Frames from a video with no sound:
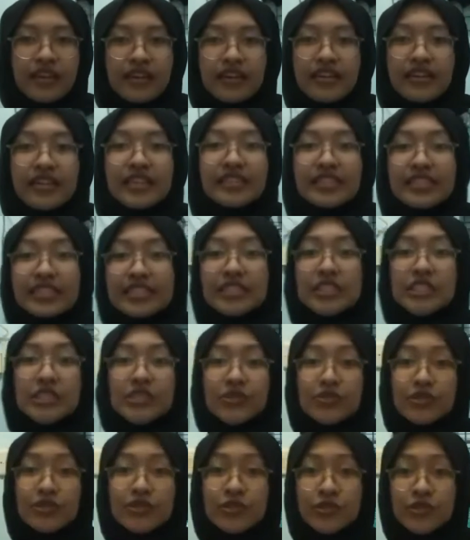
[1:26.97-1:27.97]
It is
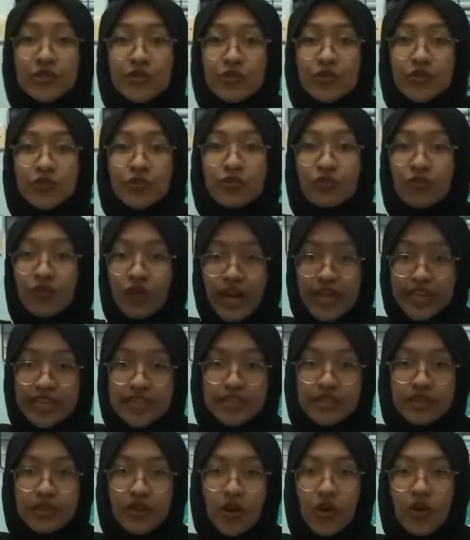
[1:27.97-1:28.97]
used to write
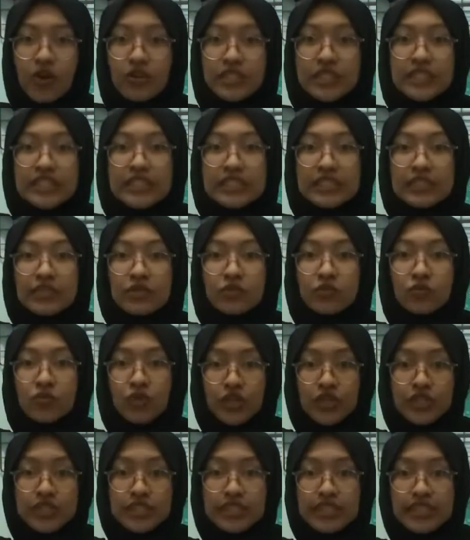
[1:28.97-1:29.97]
original
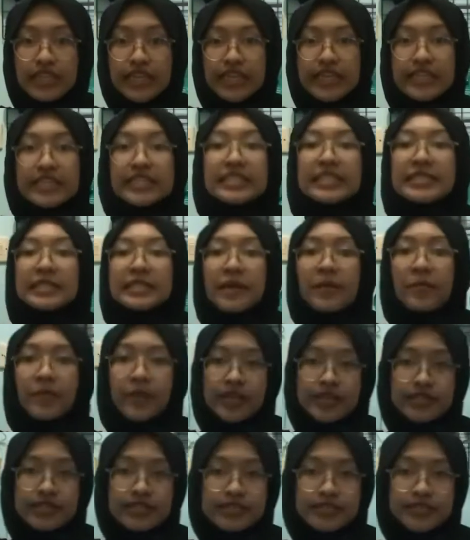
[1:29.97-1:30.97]
word in
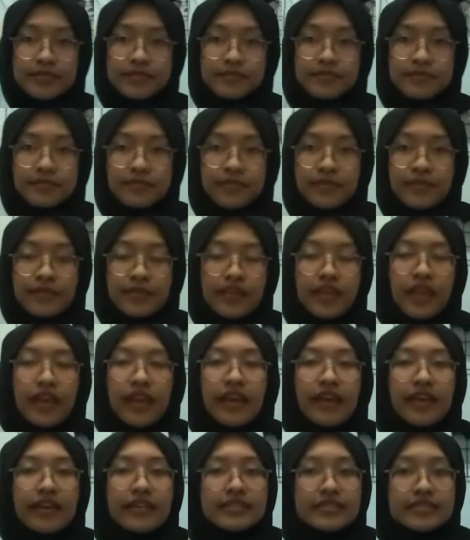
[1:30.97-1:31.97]
Japanese.
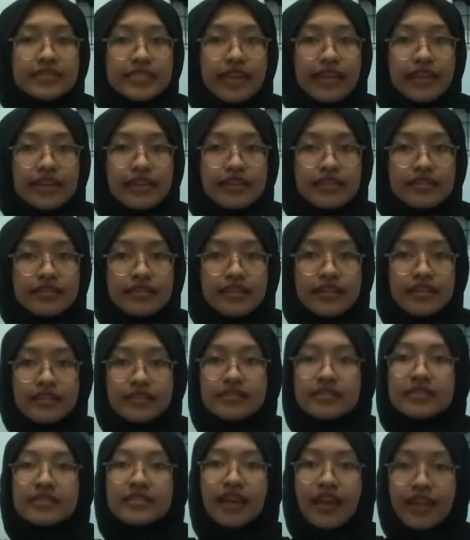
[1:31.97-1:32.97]
And second is
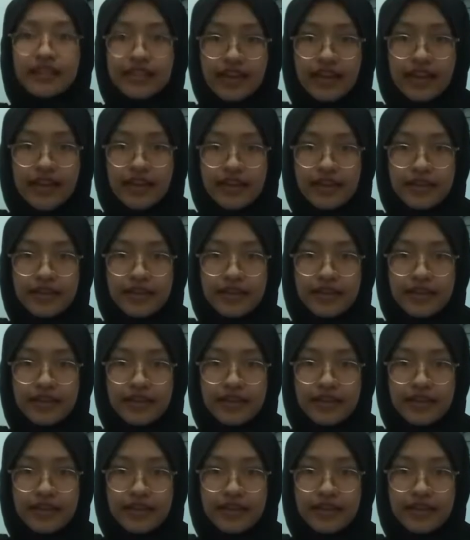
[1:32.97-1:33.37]
katakana.